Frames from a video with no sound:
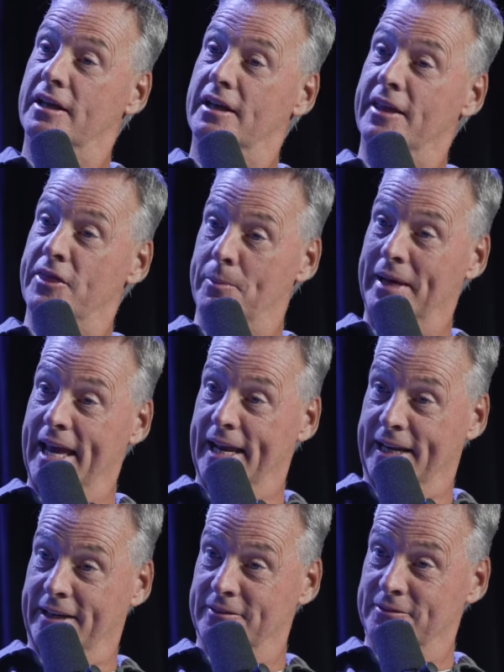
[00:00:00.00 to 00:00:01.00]
in the
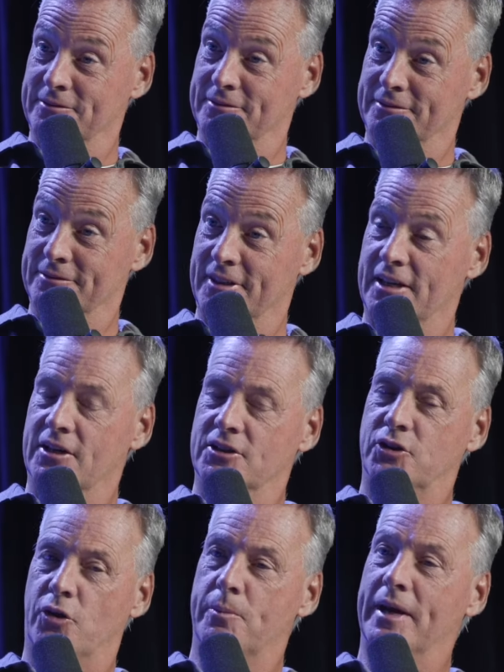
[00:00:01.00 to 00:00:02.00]
beginning. Mm.
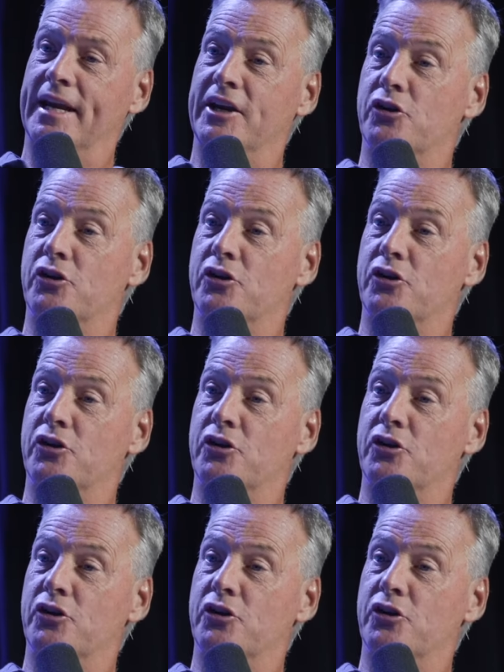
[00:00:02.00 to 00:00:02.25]
So in the beginning,